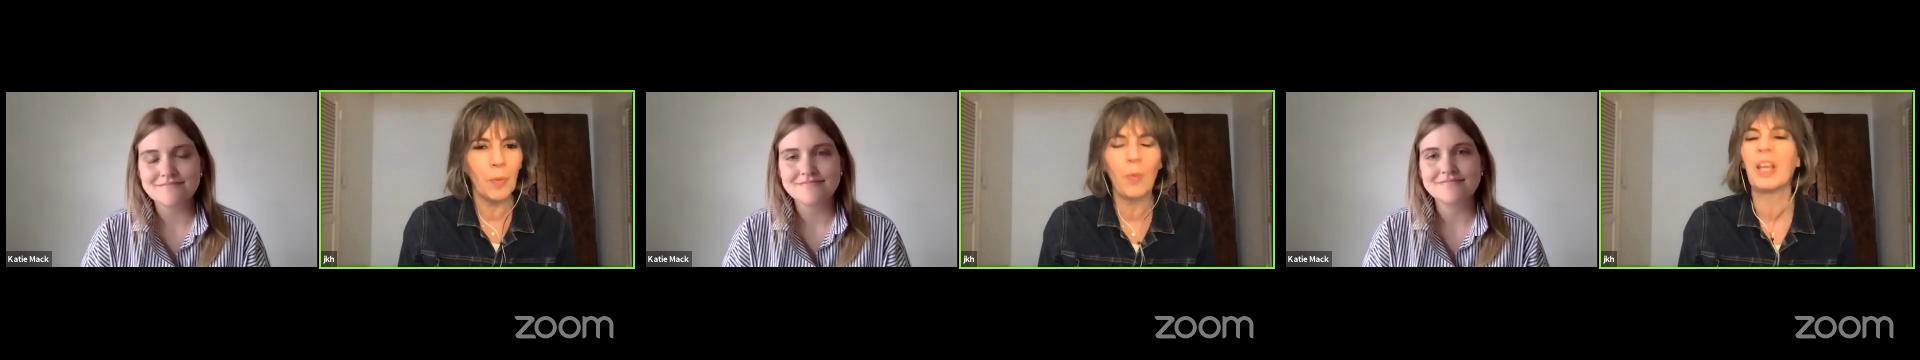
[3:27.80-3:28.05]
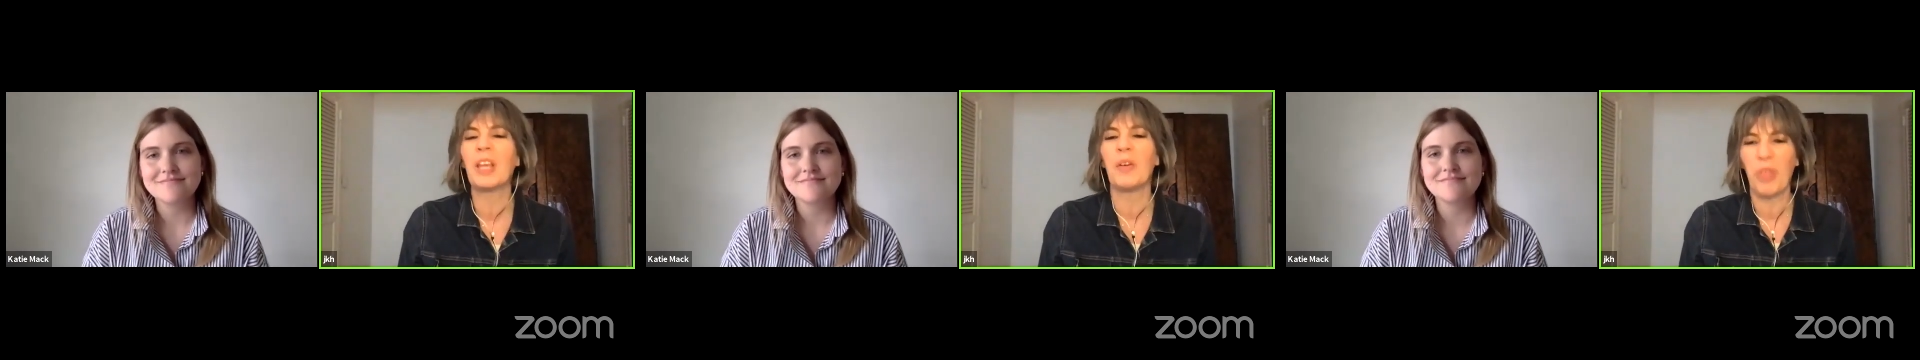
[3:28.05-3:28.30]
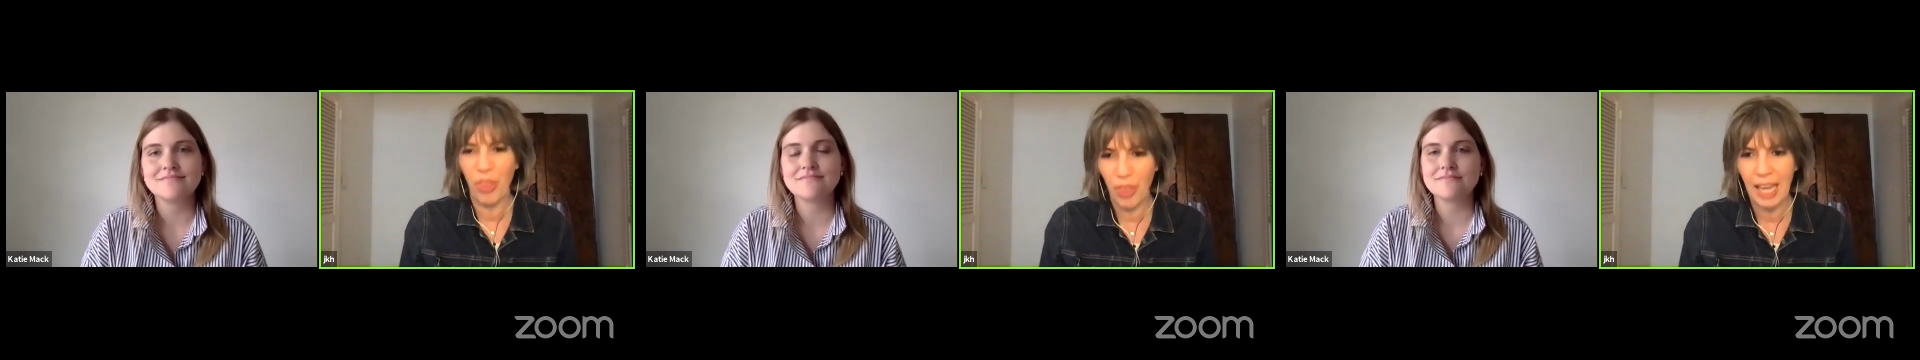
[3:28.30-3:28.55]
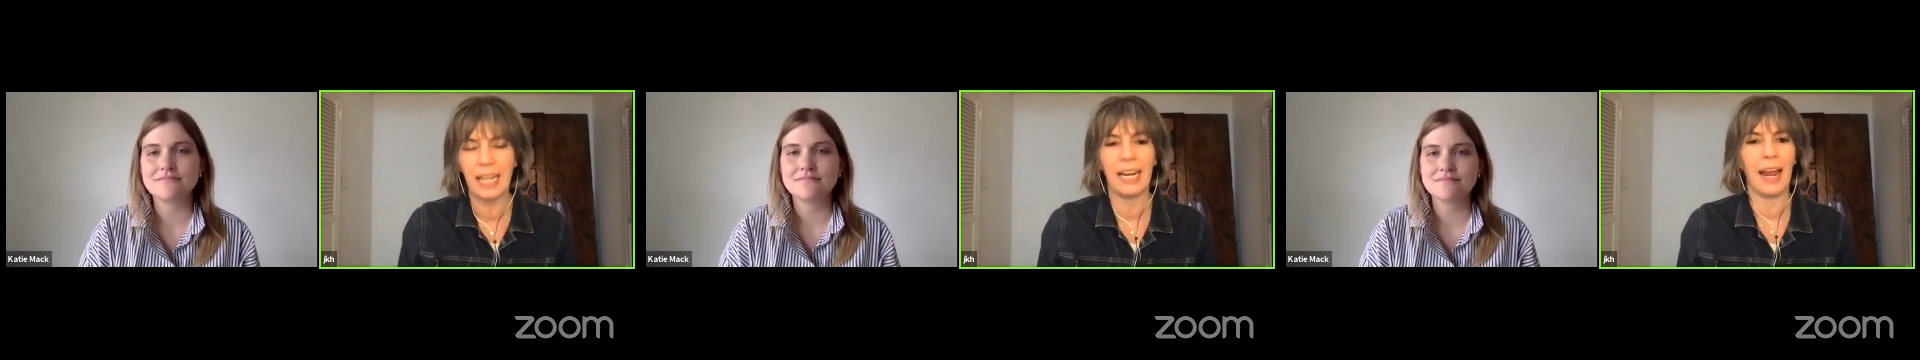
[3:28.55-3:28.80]
Speaker 1: what you
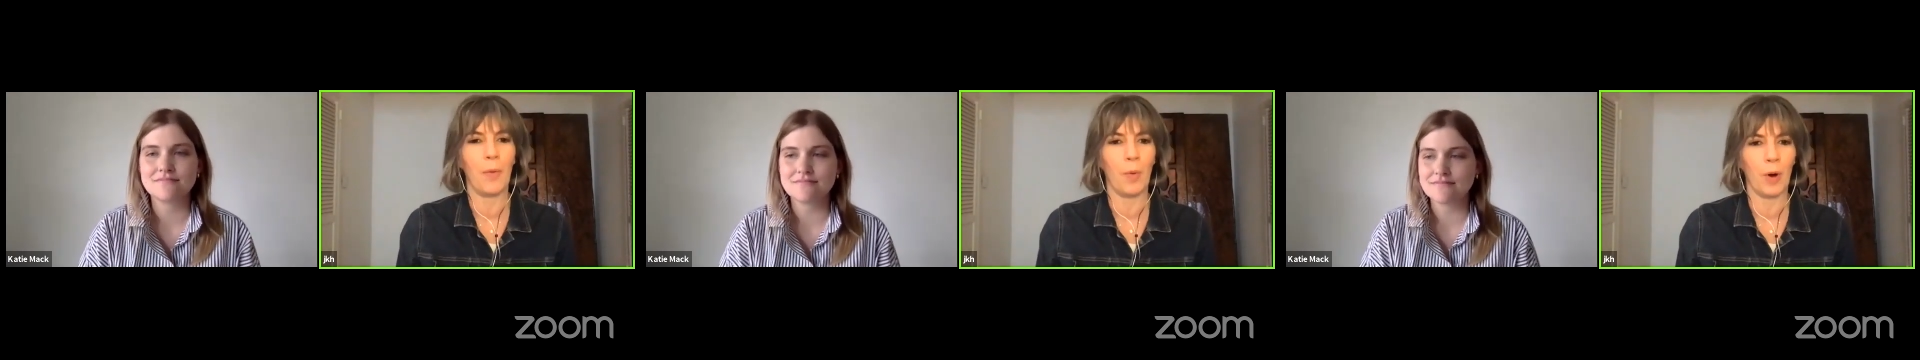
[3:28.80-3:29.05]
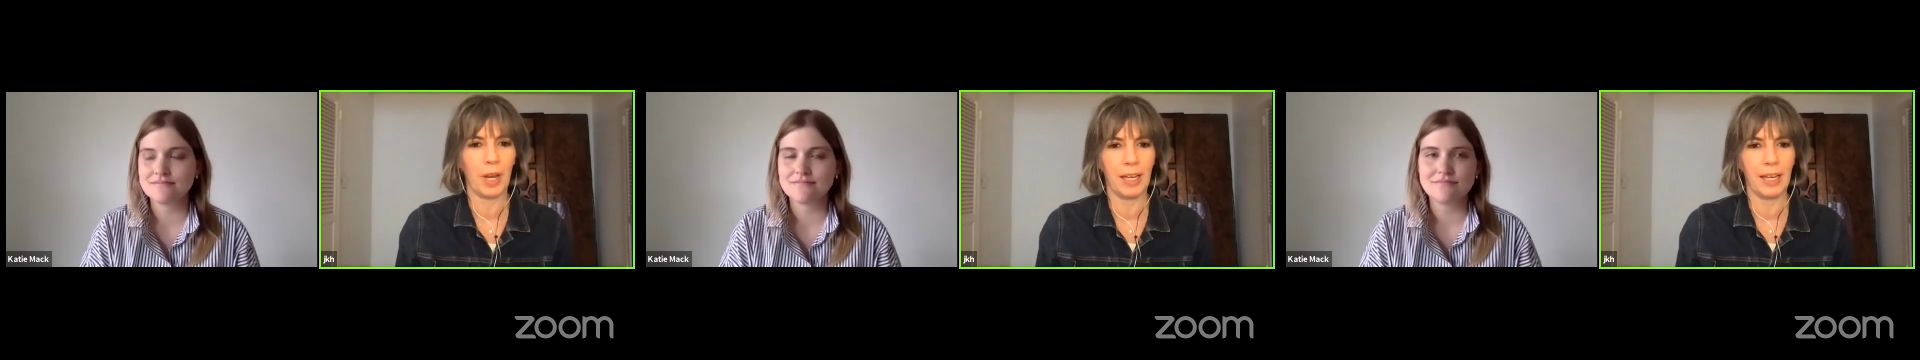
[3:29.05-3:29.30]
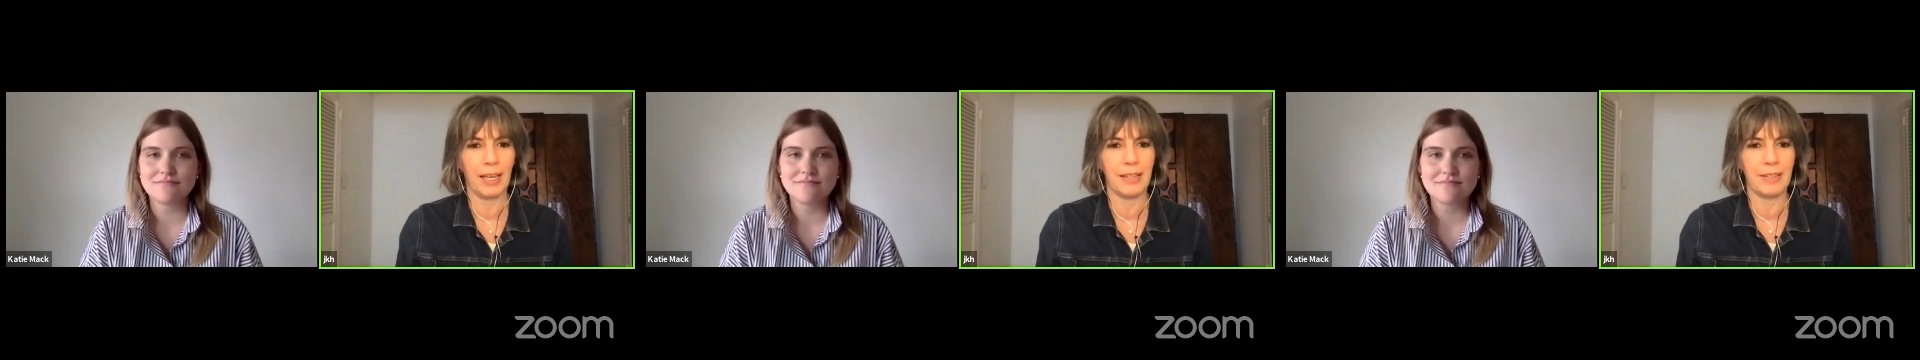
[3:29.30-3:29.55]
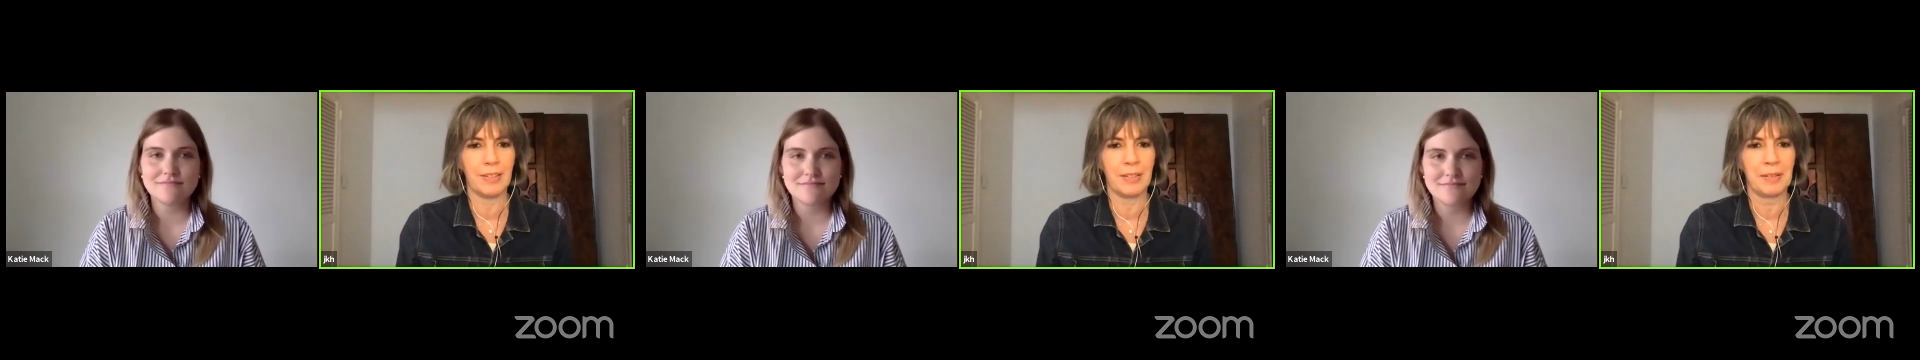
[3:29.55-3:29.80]
think networking
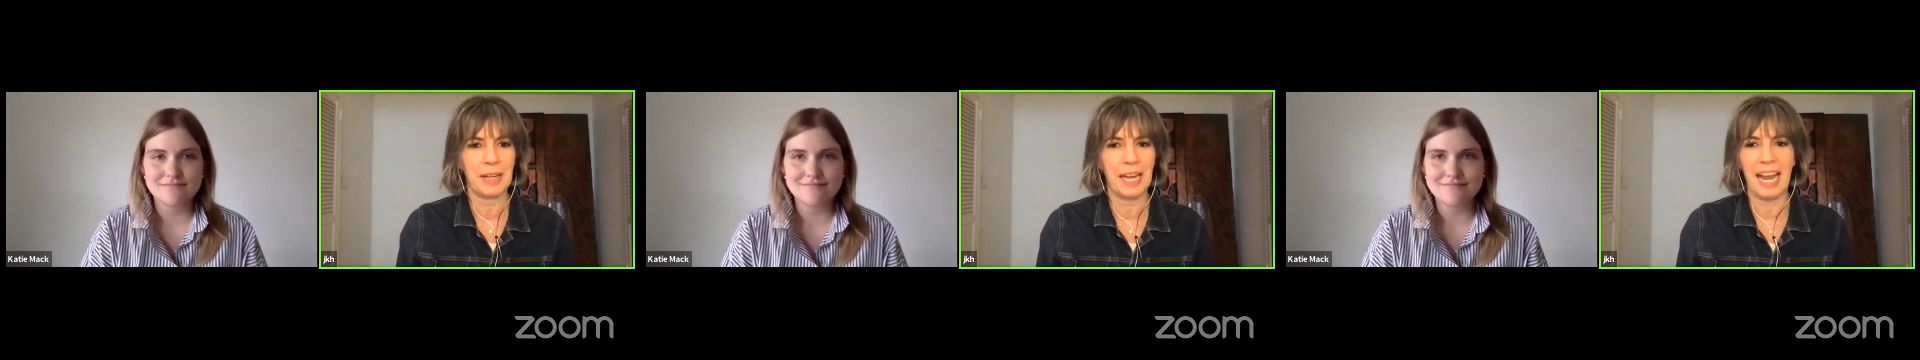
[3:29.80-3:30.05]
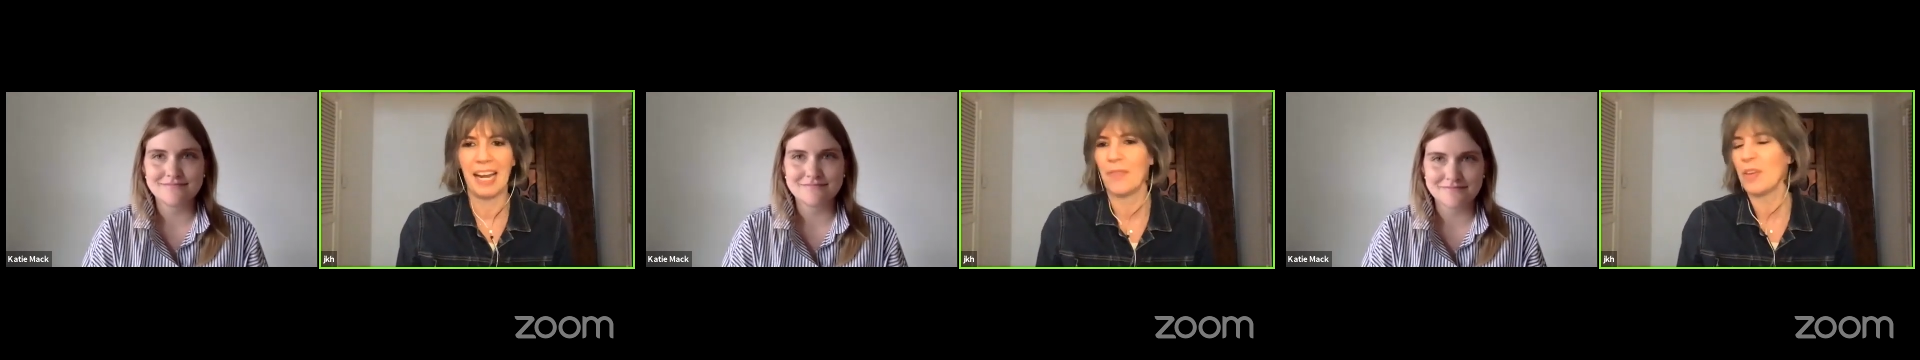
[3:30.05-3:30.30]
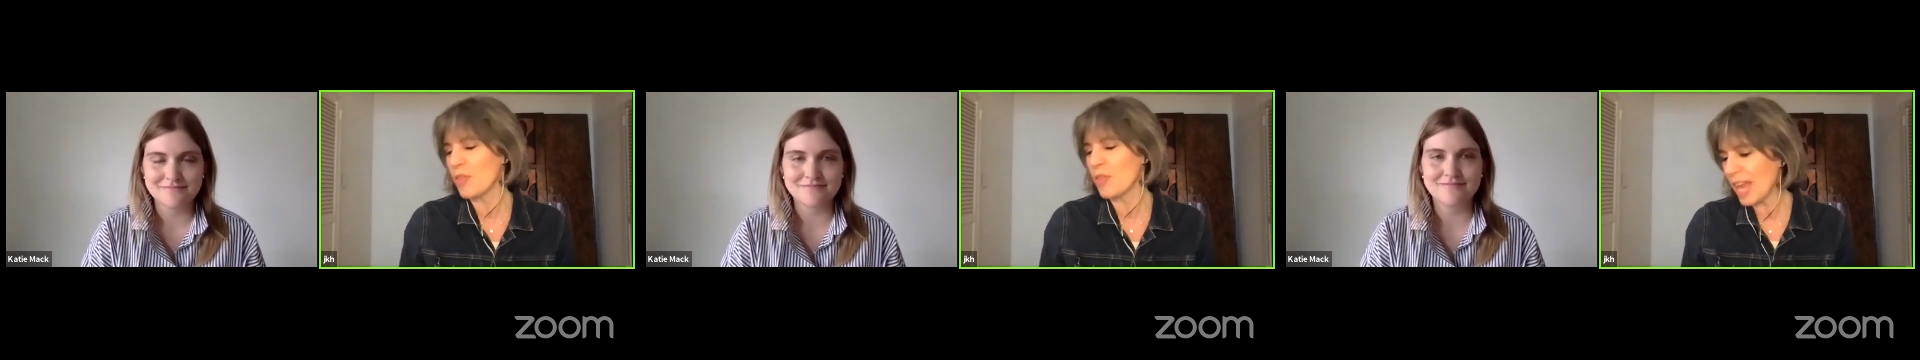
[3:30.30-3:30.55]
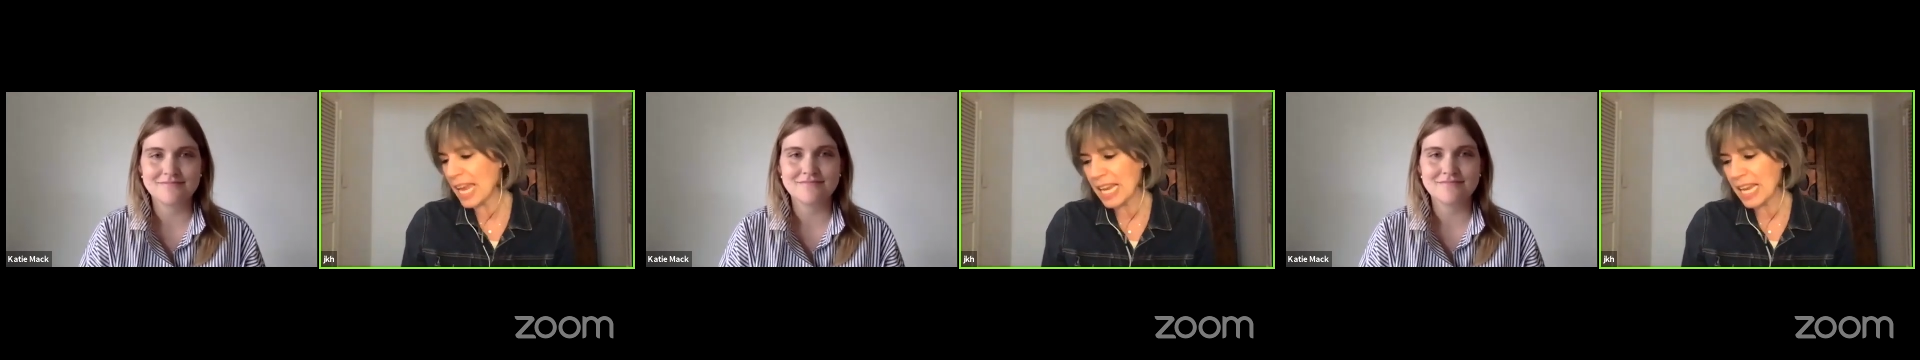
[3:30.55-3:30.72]
is. And if you think